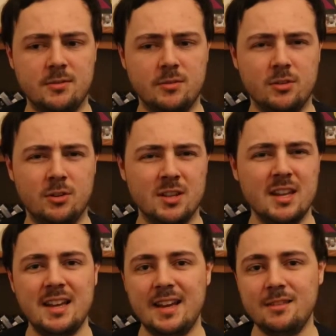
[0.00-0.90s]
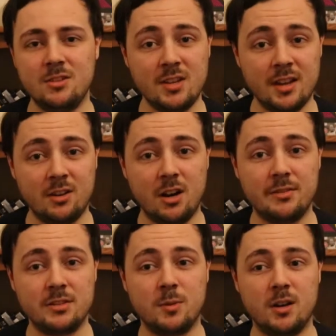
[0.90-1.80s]
And of course, in the second half
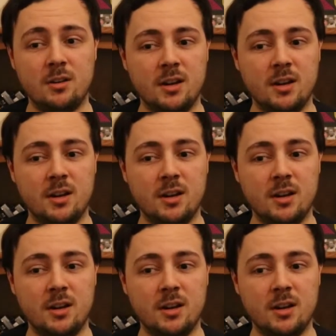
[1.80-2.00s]
as well,